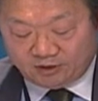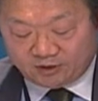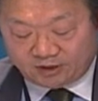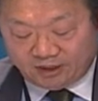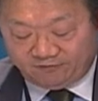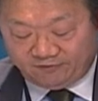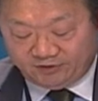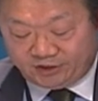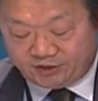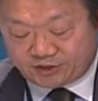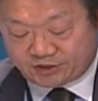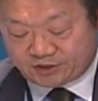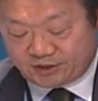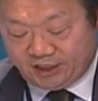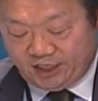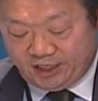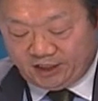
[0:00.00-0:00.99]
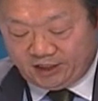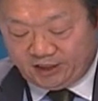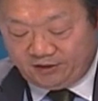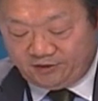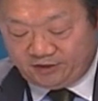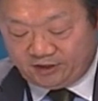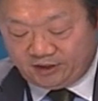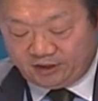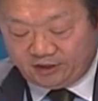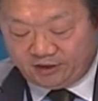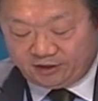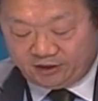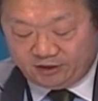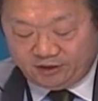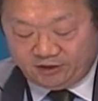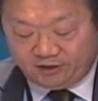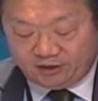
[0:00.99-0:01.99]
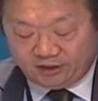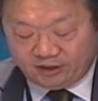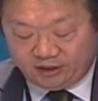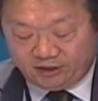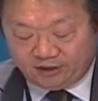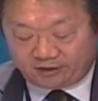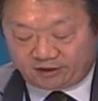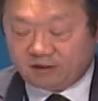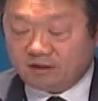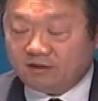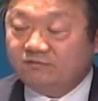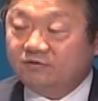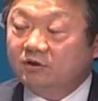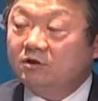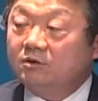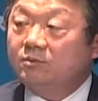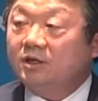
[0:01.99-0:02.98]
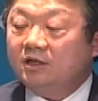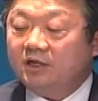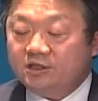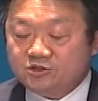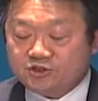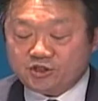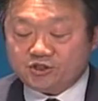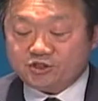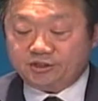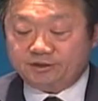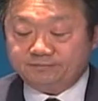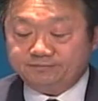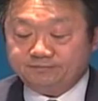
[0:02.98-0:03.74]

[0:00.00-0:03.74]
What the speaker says: governance in the era of globalization.